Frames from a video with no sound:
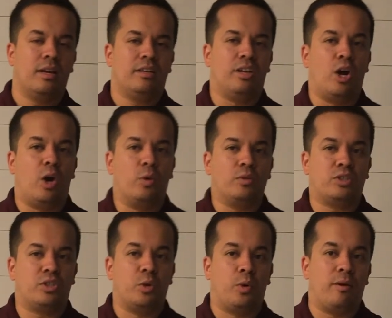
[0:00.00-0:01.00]
you know,
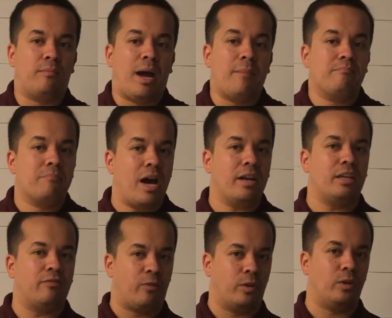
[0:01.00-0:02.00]
steward my money
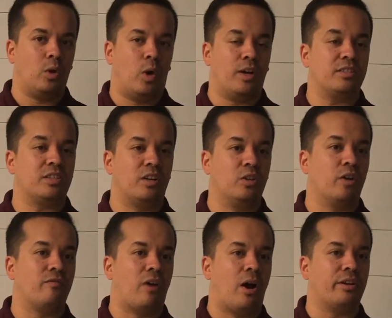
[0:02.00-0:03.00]
for the Lord is going to
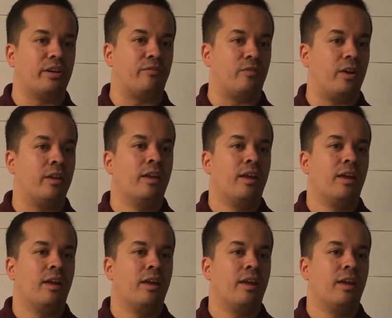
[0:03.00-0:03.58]
look far different